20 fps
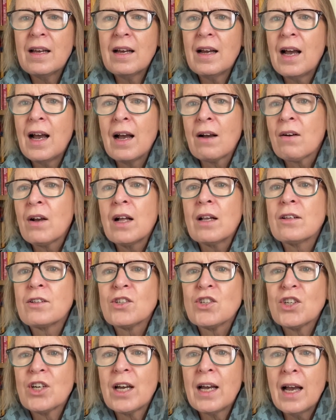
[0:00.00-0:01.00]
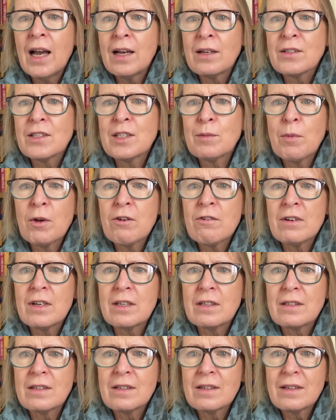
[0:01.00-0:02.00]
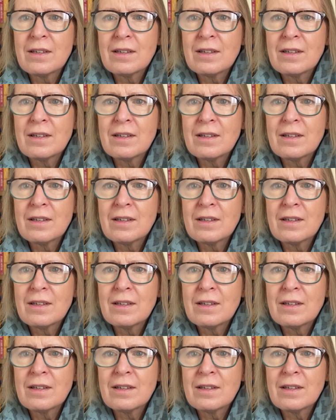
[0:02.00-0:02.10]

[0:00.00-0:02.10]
our culture, our spirit?